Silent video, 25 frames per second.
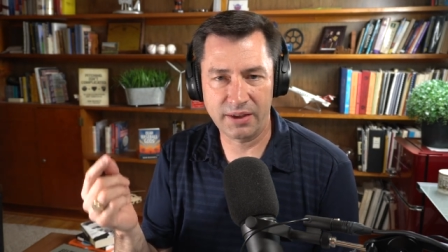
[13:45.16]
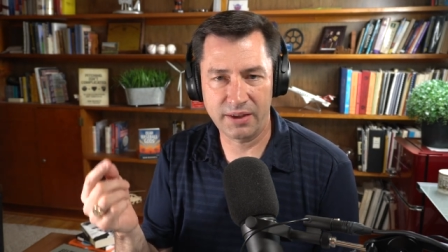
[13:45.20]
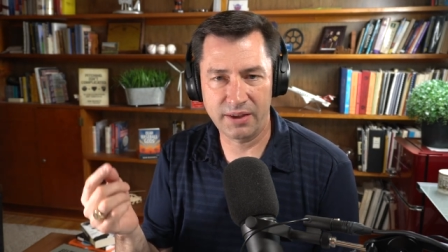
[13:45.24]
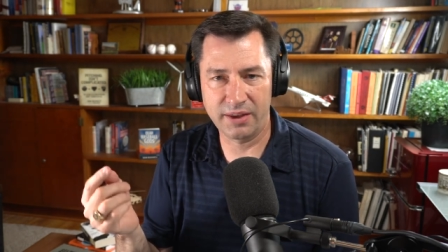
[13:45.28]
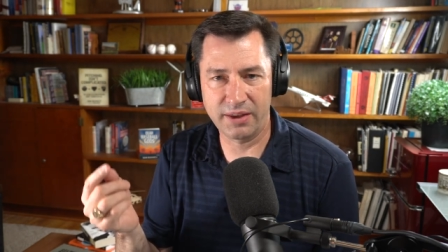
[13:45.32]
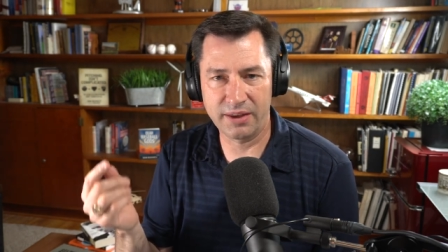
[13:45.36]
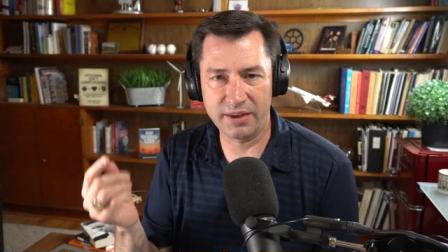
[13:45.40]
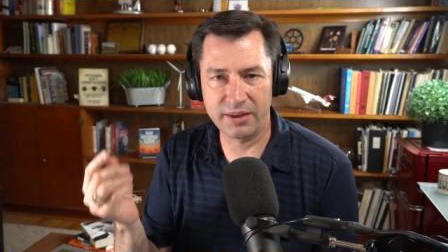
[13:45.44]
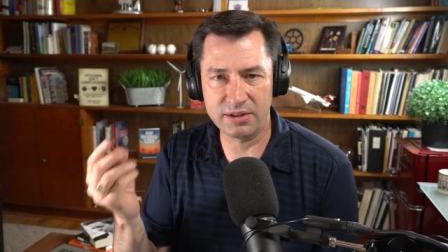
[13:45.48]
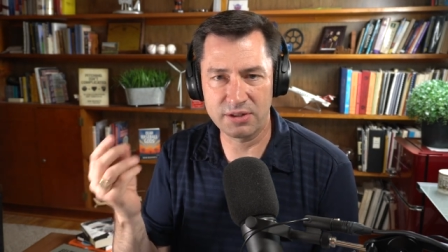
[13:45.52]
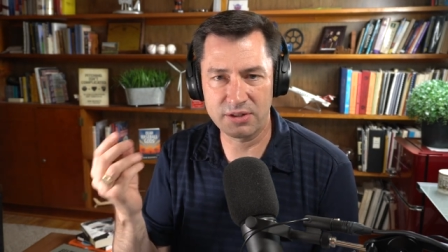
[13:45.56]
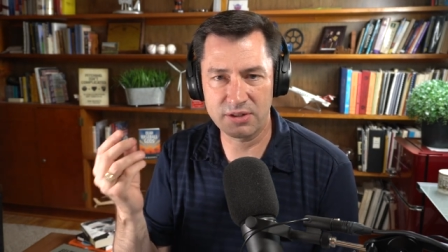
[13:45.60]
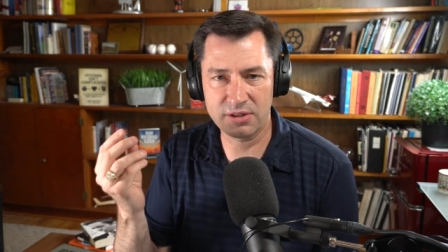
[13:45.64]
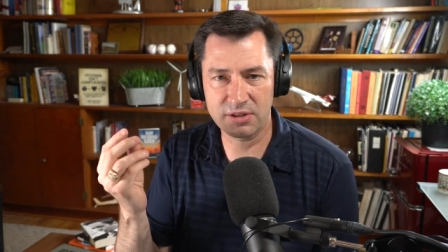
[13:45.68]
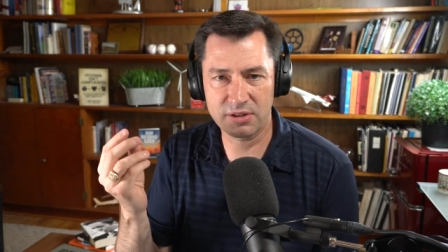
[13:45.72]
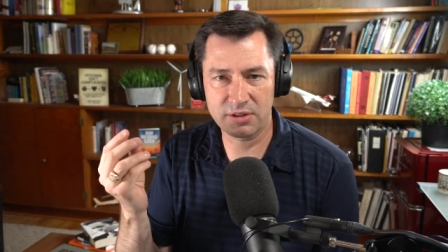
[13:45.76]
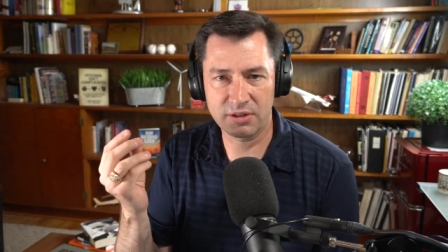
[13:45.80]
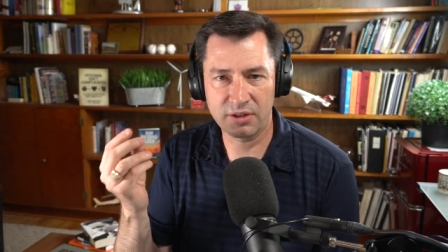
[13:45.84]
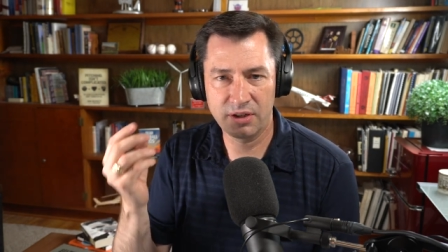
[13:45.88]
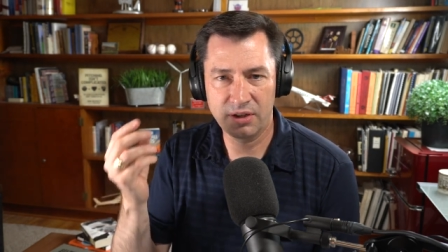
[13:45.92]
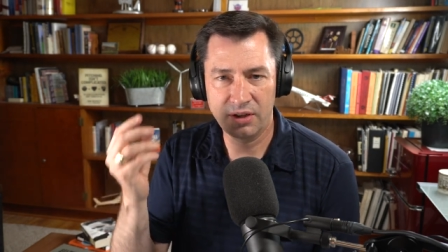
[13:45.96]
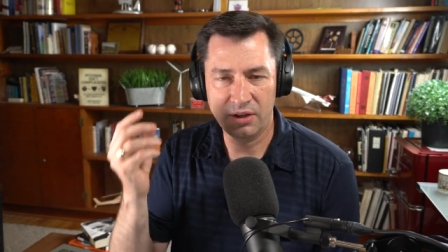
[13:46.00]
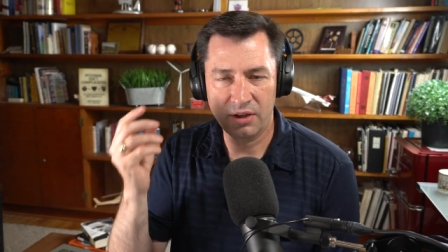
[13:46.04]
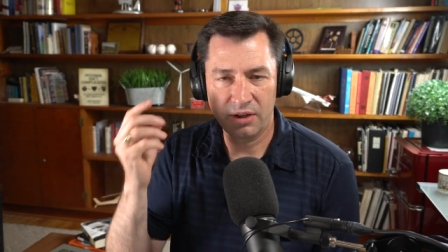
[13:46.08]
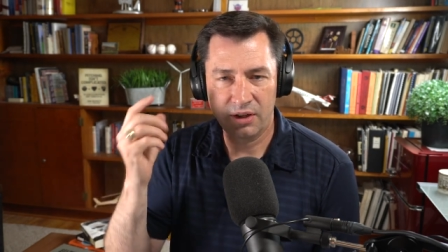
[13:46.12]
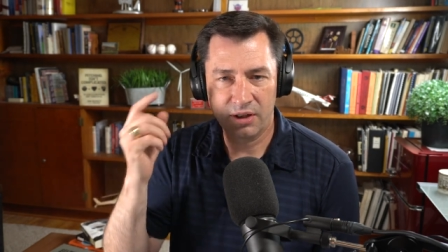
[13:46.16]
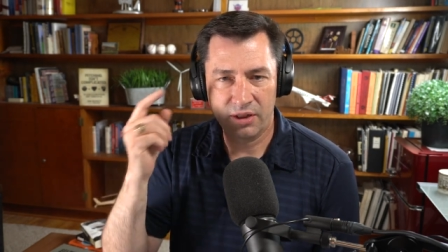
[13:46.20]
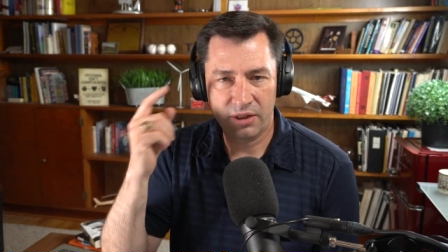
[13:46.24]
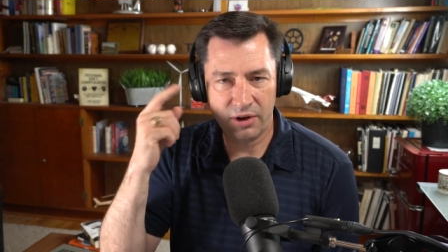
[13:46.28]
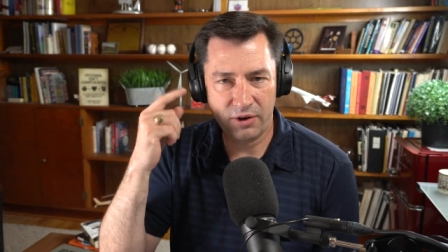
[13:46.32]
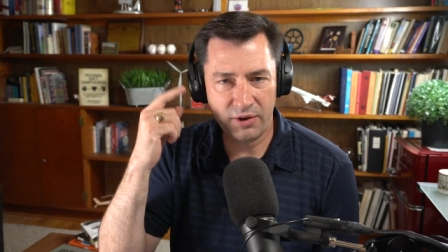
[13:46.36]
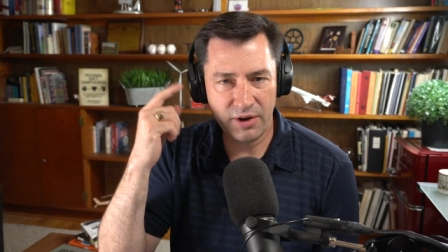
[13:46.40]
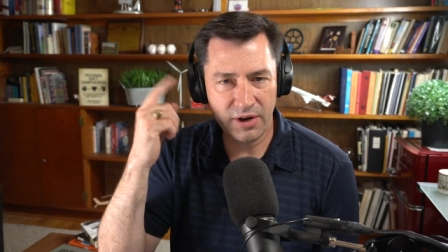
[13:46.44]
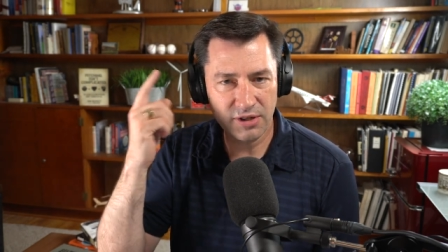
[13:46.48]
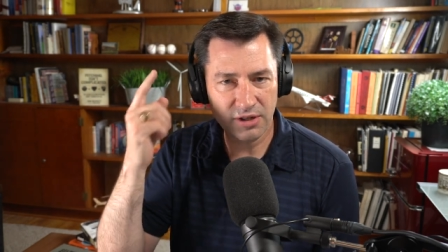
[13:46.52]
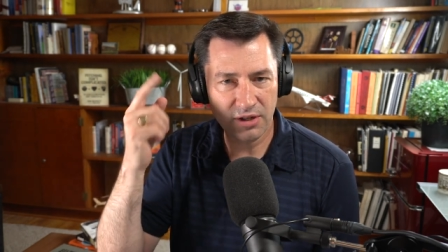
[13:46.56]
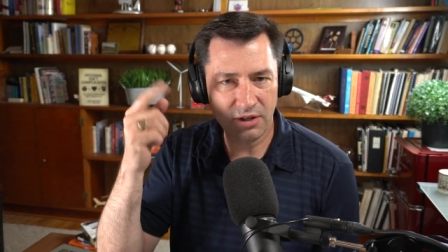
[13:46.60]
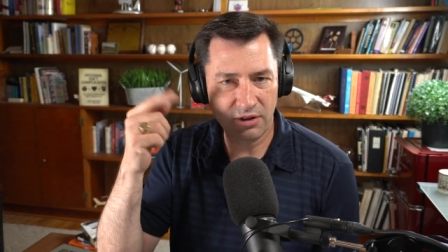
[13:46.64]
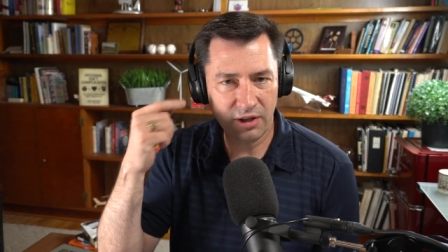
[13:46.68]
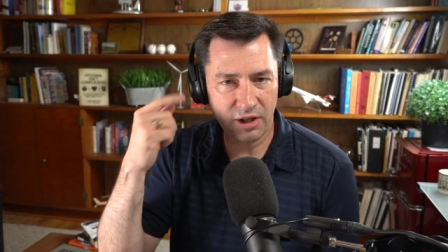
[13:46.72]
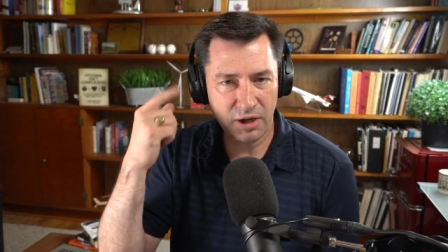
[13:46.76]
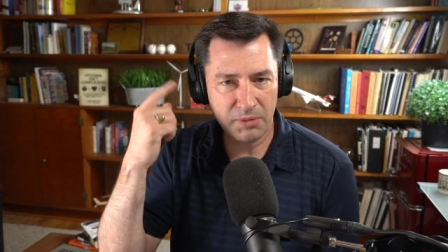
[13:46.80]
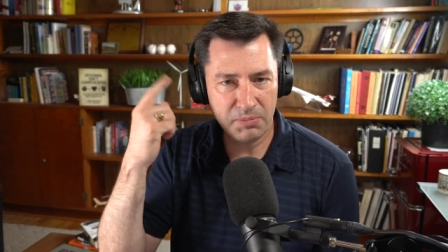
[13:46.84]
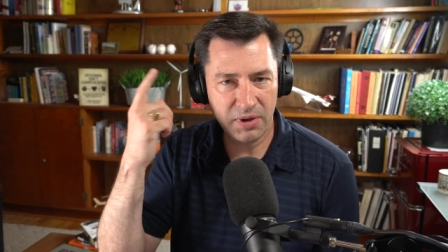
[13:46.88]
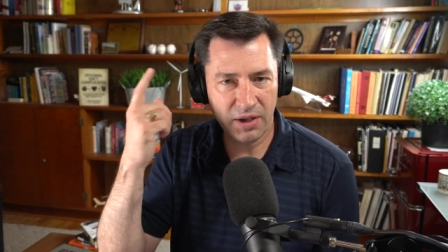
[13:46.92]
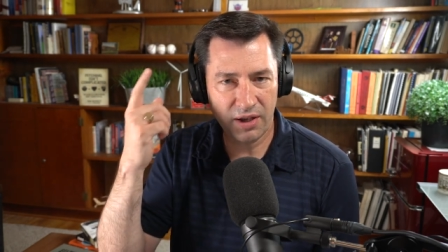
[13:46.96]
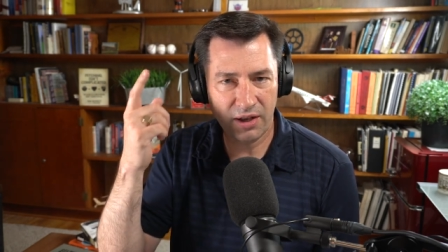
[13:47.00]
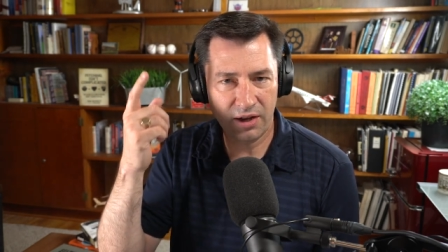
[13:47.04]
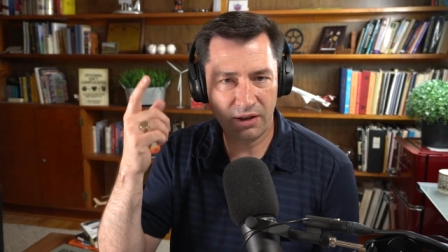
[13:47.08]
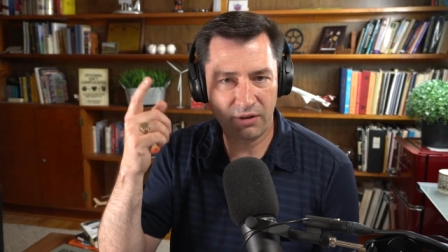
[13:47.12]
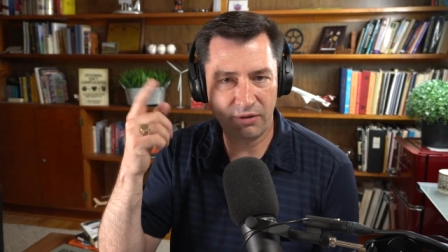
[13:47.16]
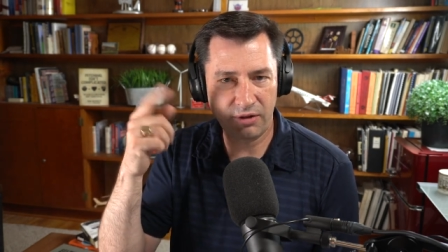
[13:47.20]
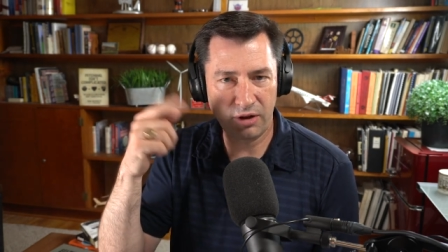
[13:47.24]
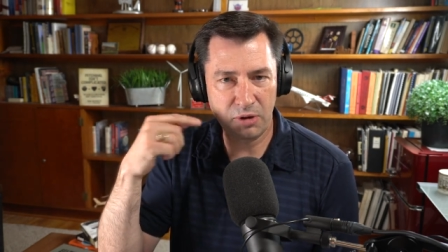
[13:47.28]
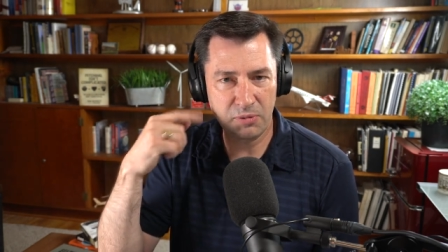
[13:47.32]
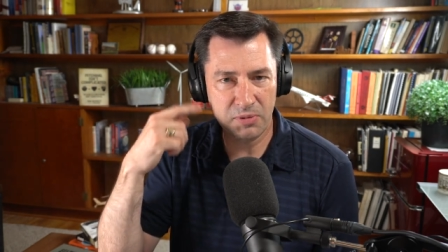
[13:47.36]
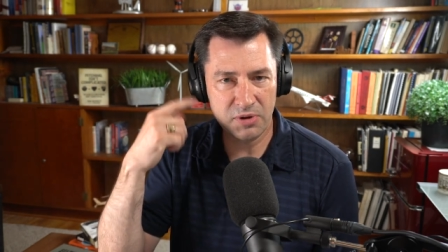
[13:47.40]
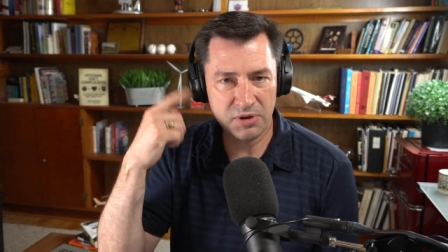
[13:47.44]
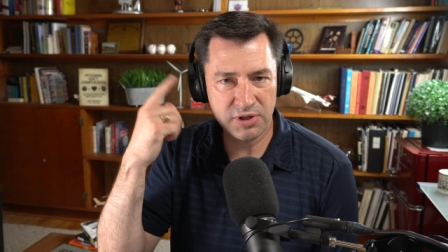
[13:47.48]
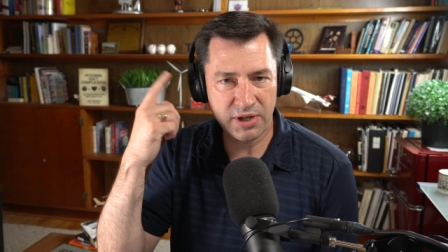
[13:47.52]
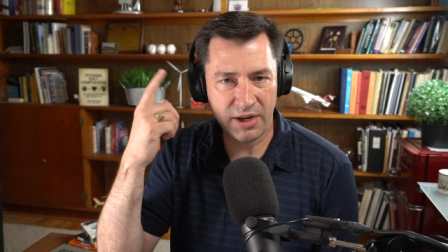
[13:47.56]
is there is a little bit of human